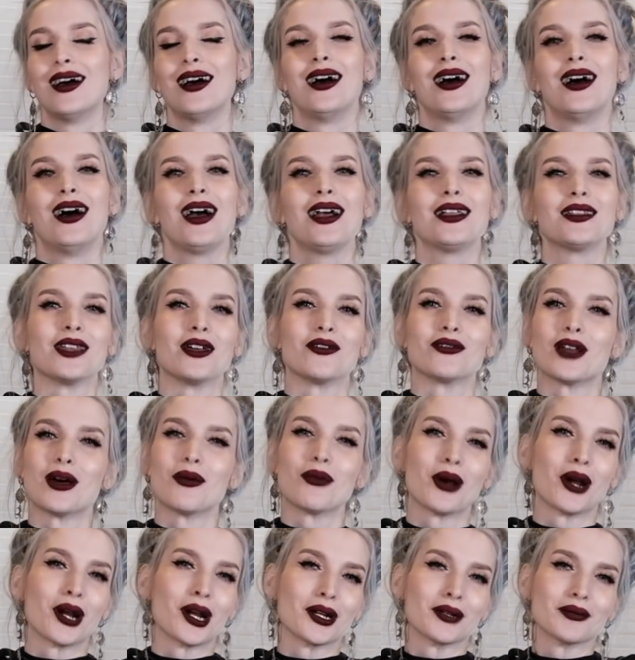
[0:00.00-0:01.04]
I love that
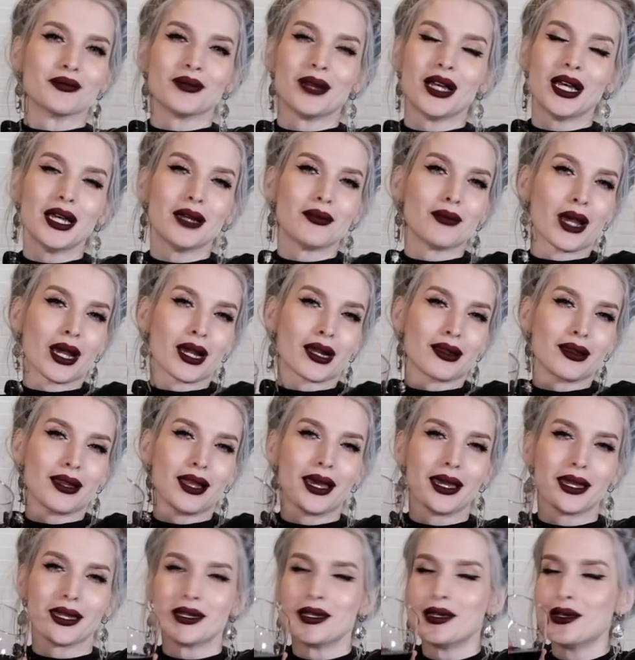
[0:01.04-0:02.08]
part, I'm not gonna lie.